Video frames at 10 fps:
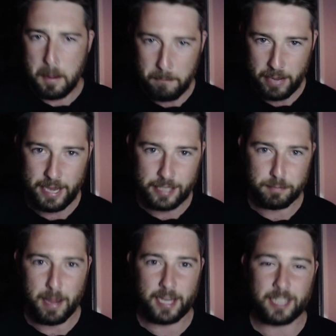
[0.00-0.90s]

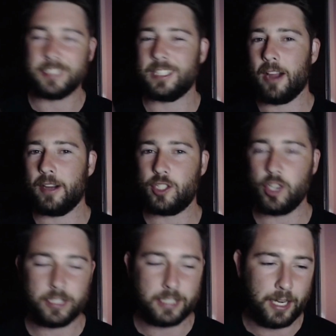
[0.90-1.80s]
Peacemaker, starring
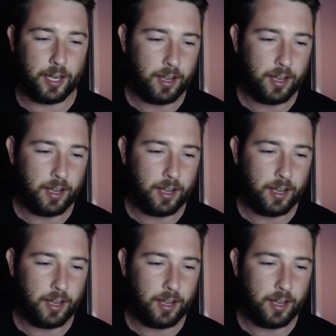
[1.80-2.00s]
John Cena,